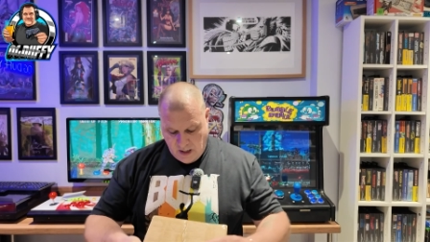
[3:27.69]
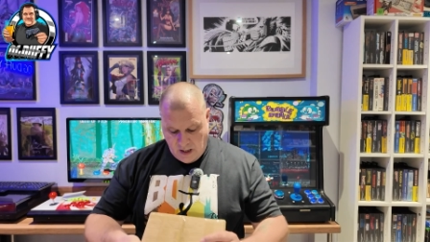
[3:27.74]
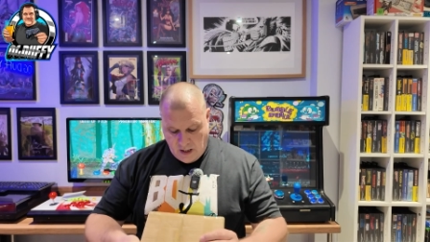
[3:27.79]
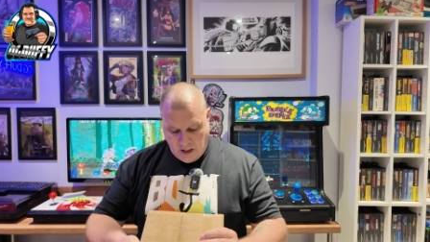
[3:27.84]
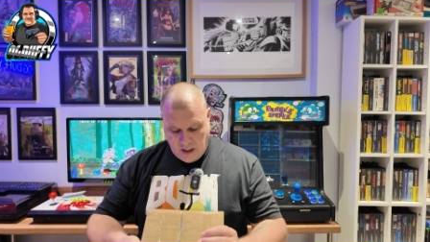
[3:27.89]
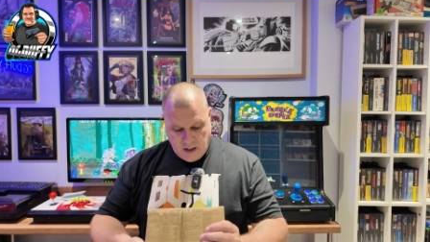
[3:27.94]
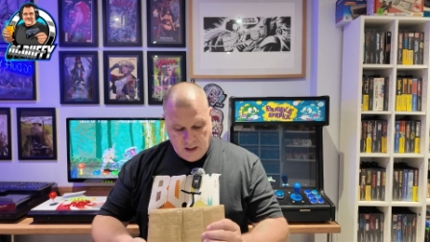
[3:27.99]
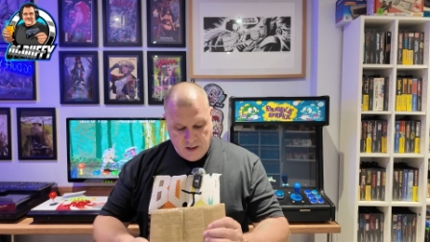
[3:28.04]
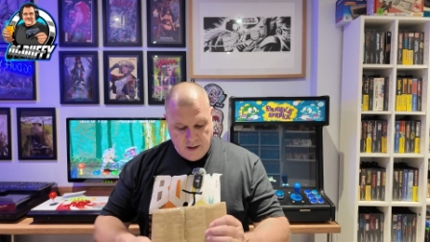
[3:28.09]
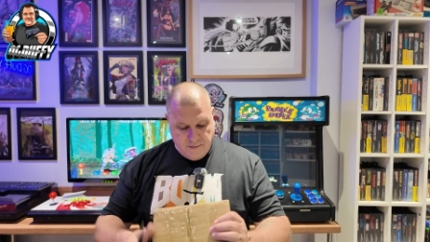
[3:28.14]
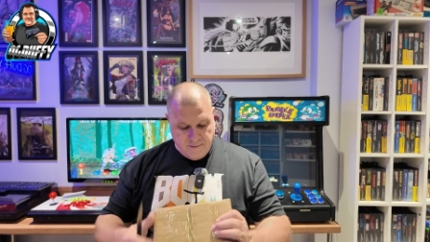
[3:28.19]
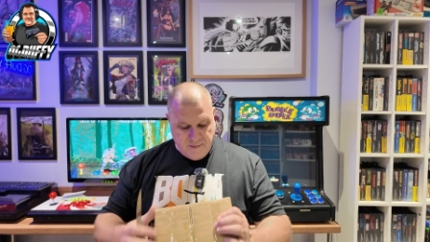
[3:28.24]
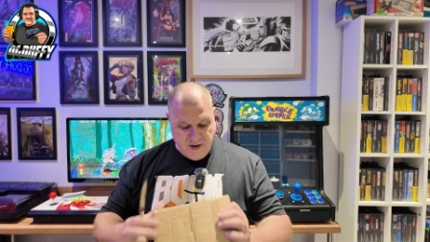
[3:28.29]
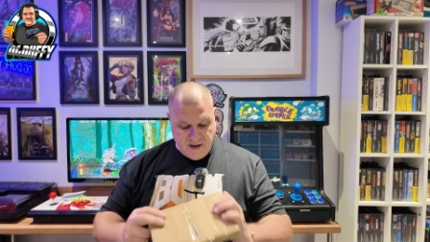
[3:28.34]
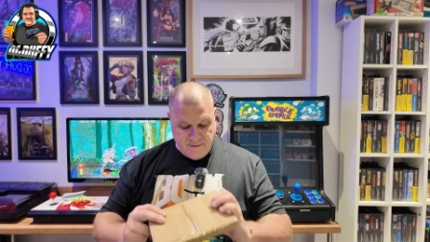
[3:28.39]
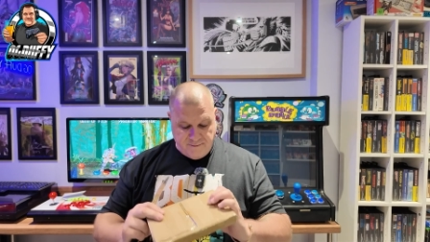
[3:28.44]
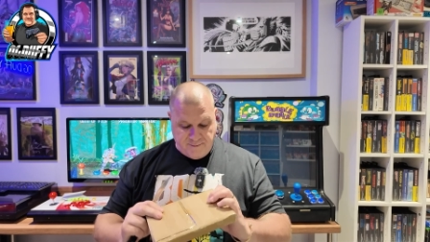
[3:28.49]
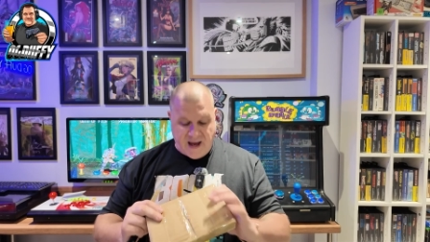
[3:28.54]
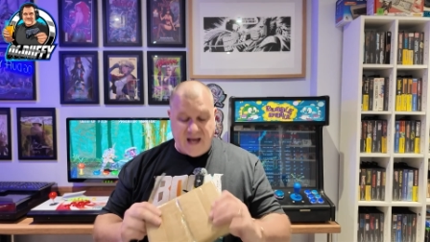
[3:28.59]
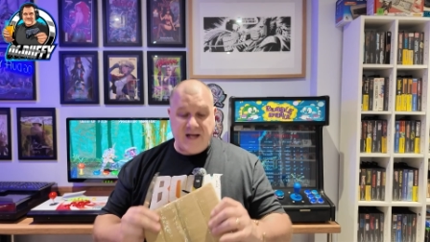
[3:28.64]

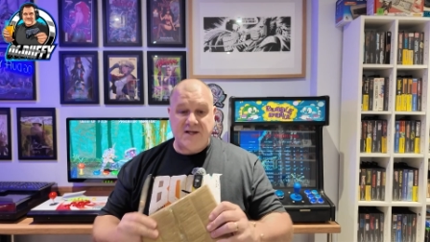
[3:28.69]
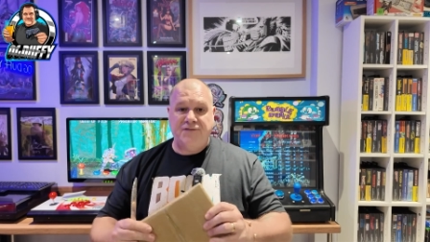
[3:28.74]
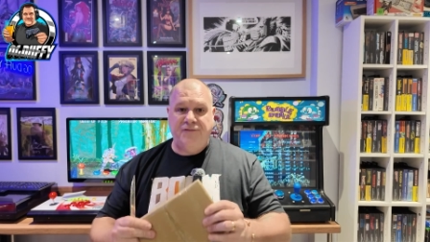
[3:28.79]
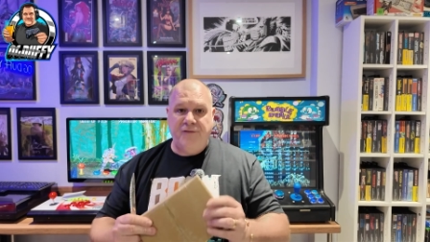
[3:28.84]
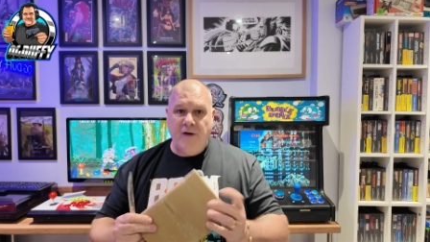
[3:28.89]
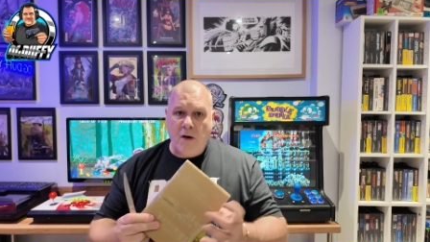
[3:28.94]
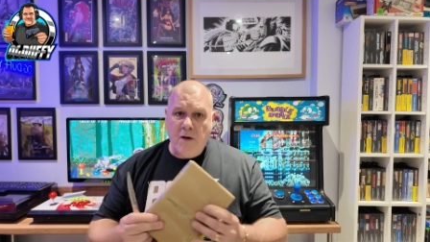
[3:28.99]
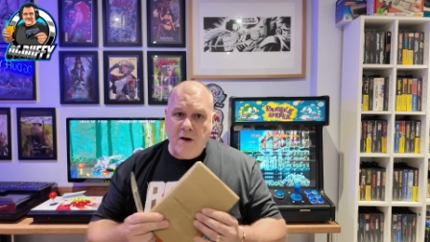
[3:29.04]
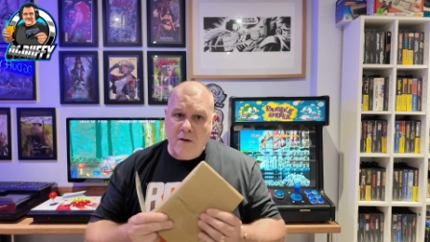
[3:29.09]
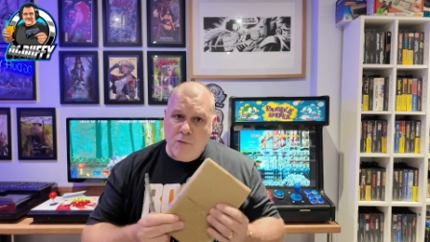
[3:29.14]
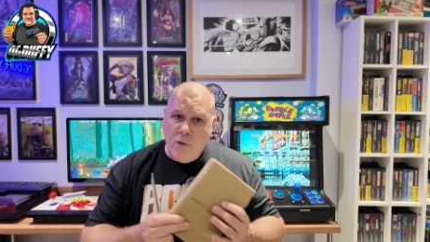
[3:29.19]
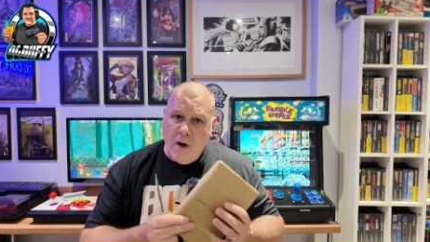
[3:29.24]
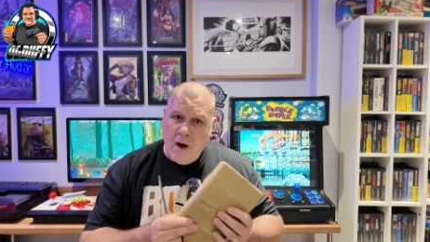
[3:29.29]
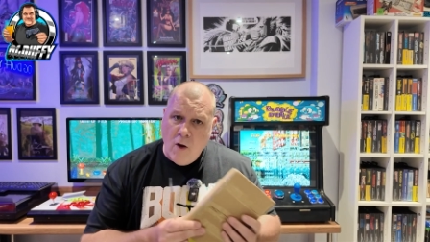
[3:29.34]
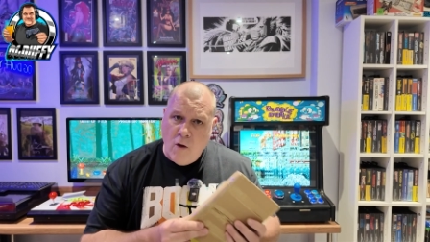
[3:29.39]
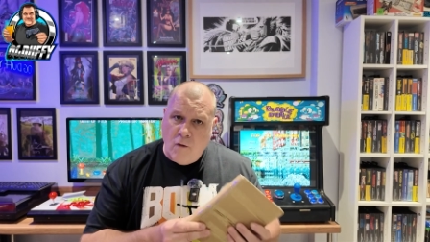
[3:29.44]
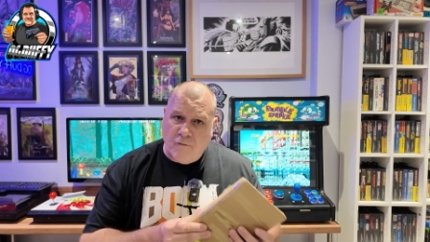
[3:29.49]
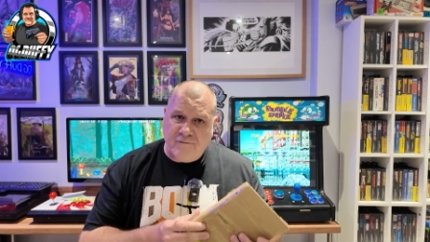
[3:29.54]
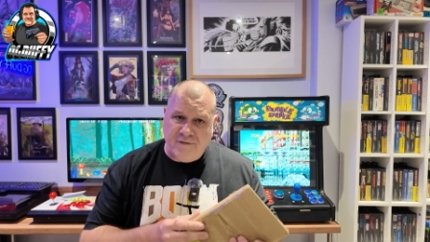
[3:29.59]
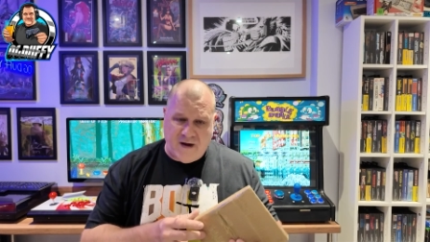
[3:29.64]
Packed very
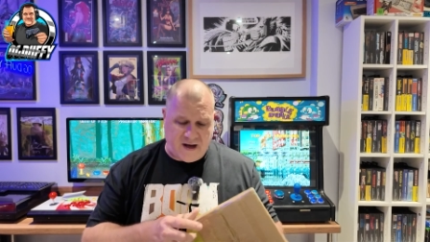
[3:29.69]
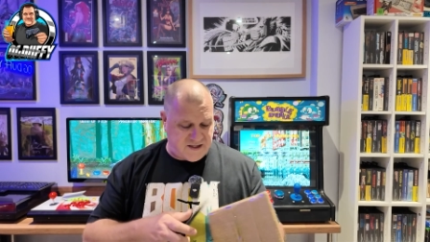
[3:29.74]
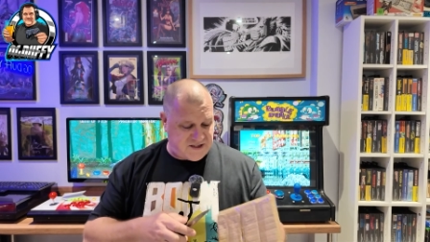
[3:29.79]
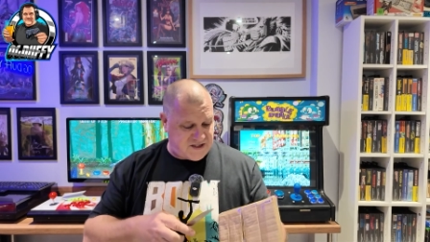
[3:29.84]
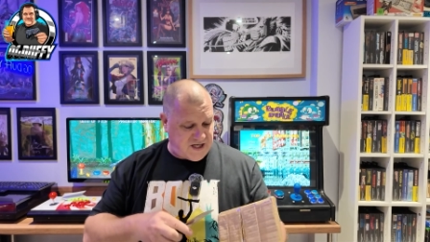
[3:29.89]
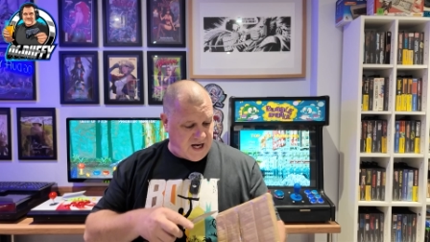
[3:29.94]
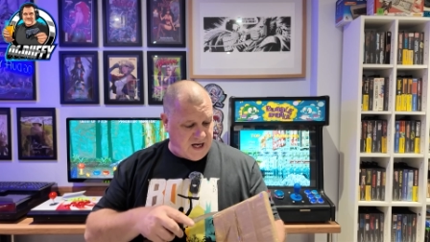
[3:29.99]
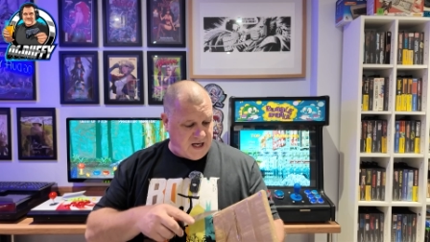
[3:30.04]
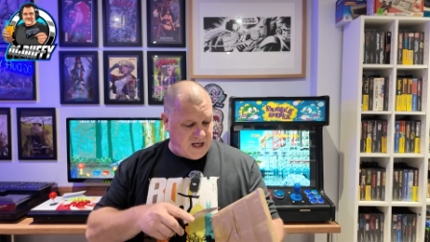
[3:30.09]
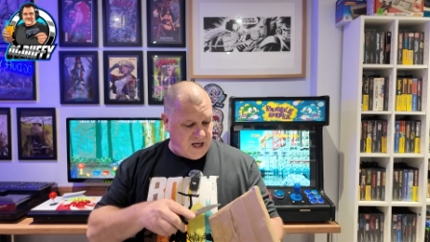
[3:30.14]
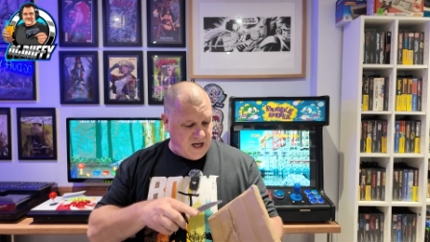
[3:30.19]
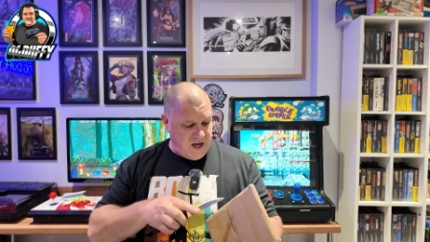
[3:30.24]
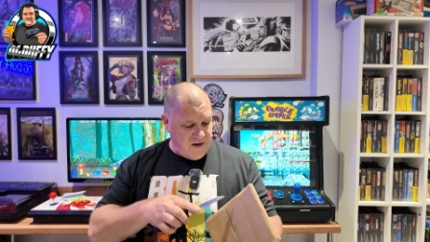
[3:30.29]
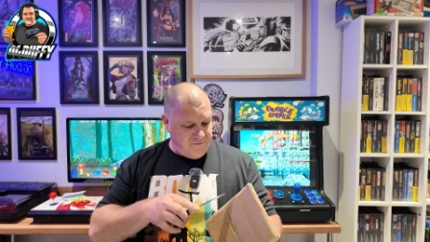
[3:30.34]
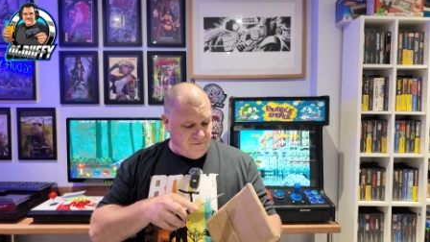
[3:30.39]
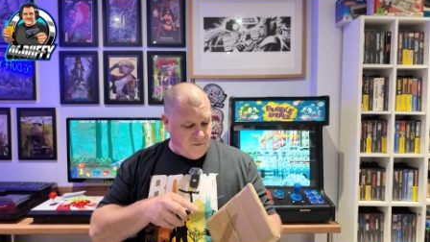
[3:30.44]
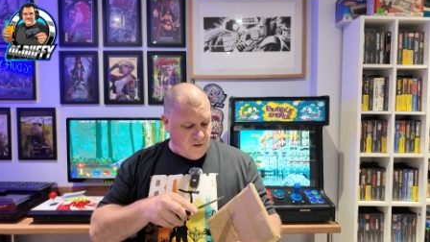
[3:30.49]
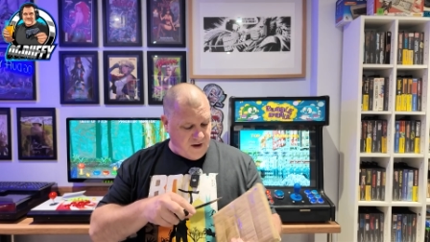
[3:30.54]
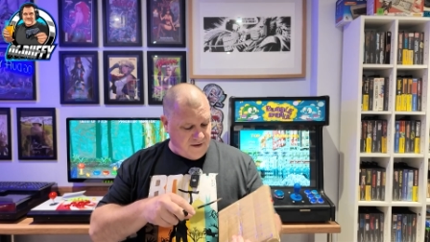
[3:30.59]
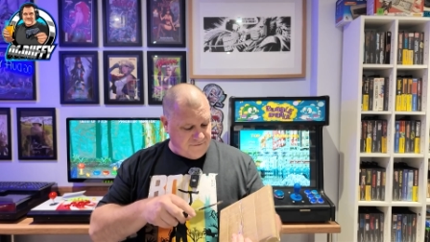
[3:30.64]
well, Fat
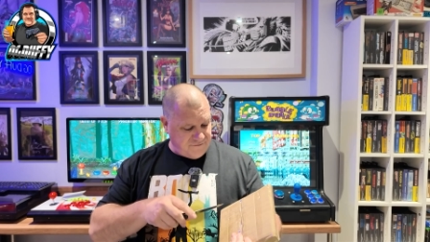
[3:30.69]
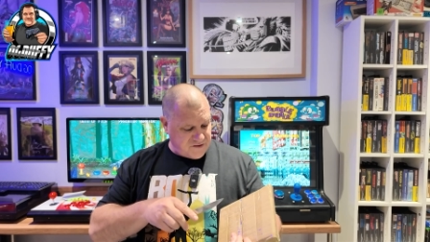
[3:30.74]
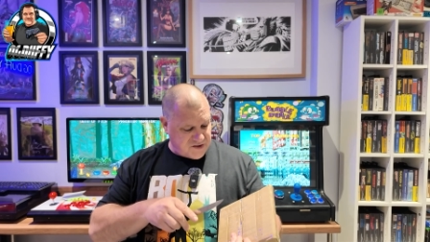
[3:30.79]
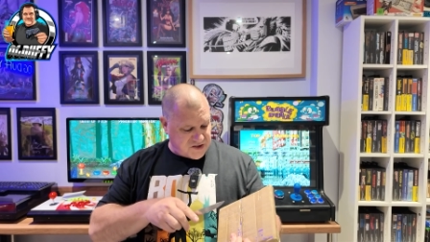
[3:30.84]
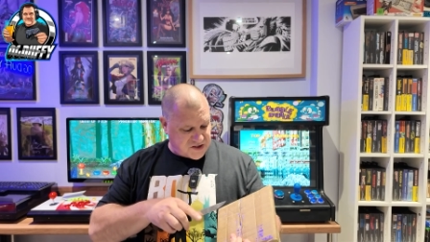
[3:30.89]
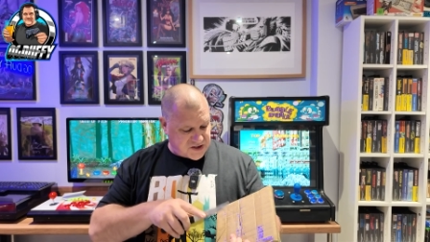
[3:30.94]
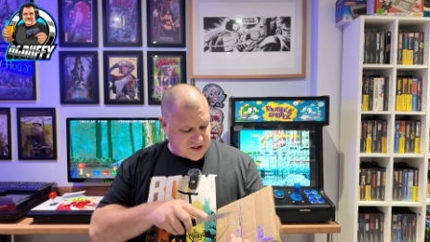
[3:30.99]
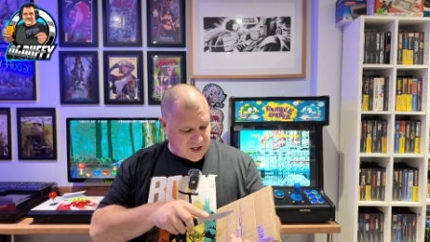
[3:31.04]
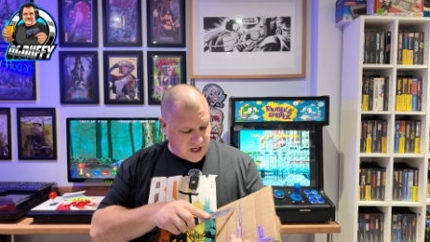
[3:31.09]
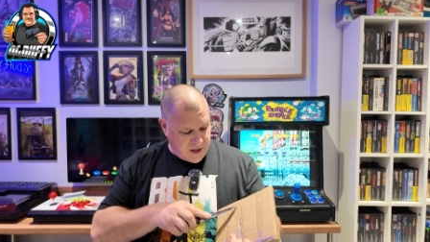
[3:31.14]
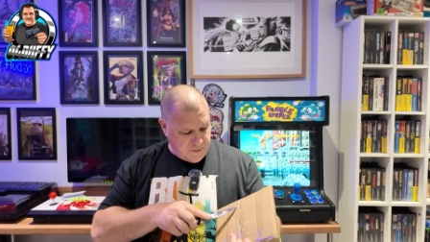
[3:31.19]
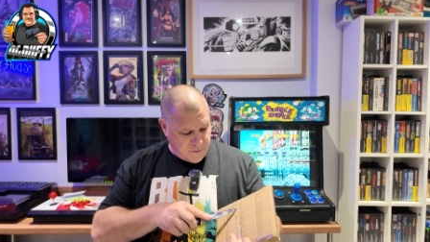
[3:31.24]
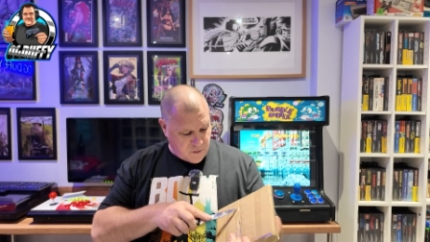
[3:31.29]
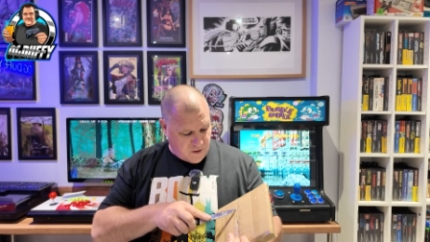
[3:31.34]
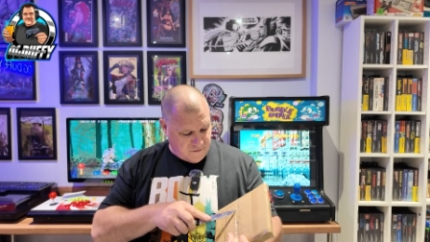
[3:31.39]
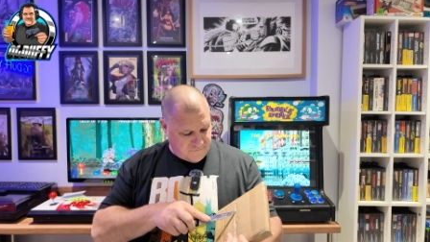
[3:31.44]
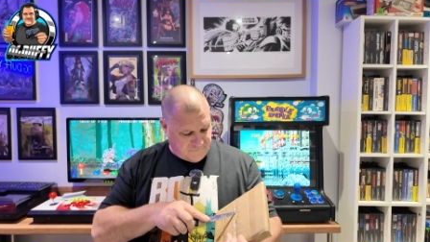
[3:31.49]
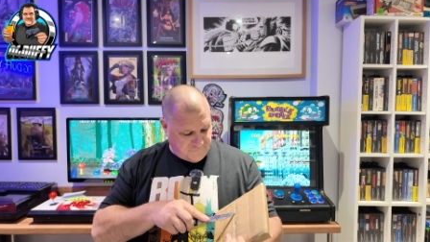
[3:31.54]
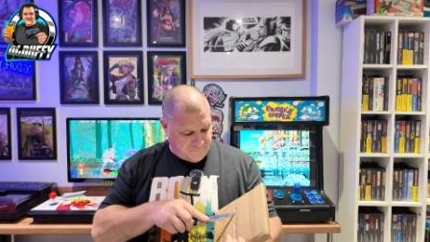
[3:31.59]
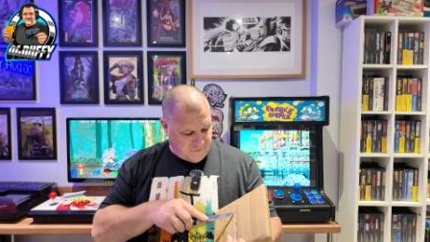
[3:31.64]
Zangief, I have to say,
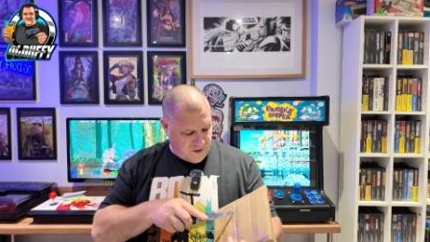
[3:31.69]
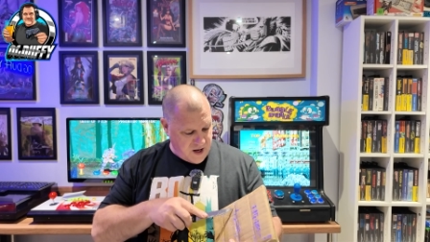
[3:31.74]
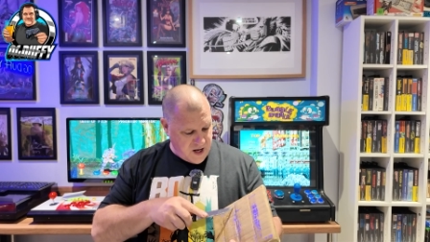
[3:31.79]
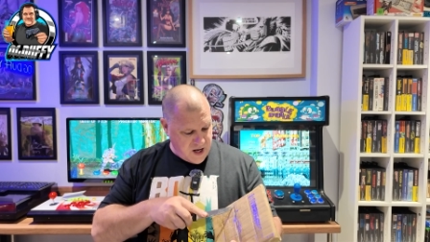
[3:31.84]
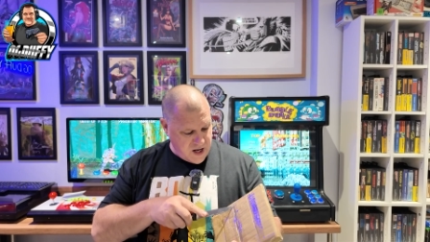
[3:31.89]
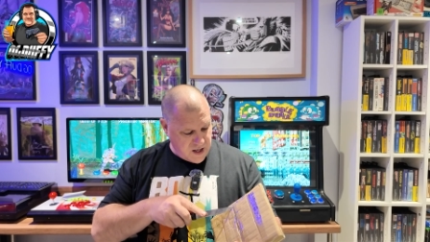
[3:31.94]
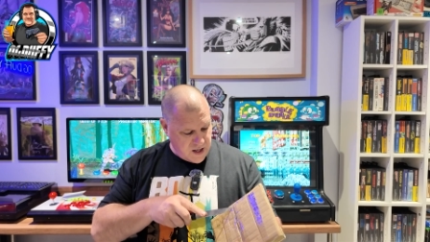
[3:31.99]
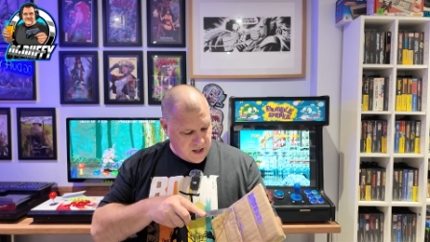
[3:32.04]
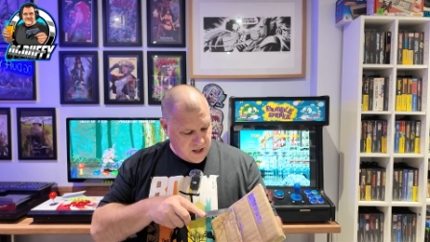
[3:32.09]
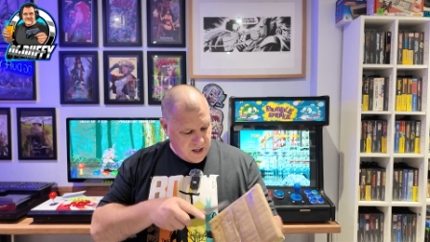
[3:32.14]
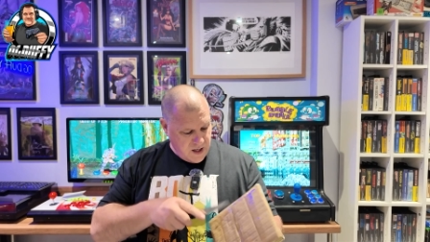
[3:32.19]
my friend.